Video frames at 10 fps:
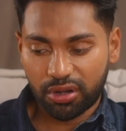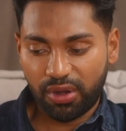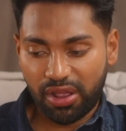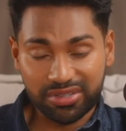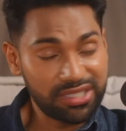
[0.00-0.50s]

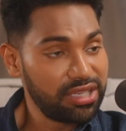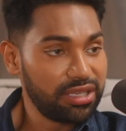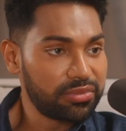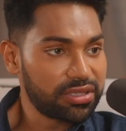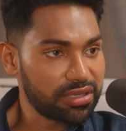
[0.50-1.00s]
around
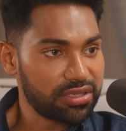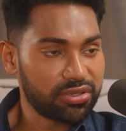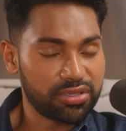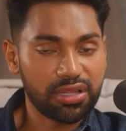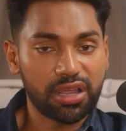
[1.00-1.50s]
teams because
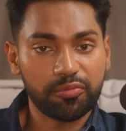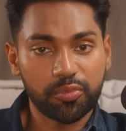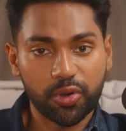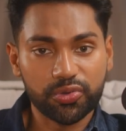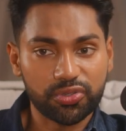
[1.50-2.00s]
there's a lot of
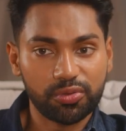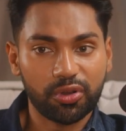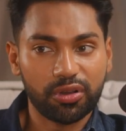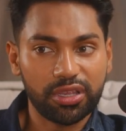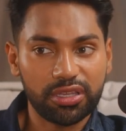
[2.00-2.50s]

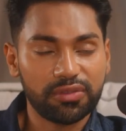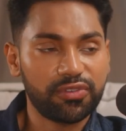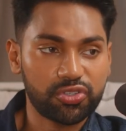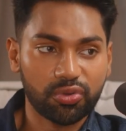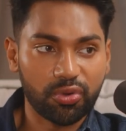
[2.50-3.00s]
prosumer
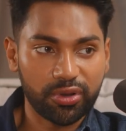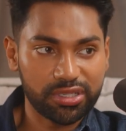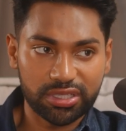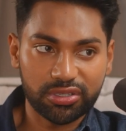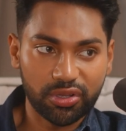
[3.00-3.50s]
individual
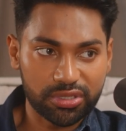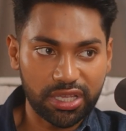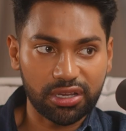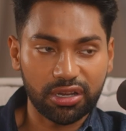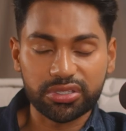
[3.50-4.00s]
oriented note
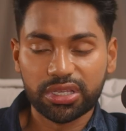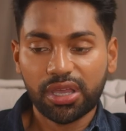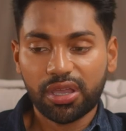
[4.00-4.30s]
takers.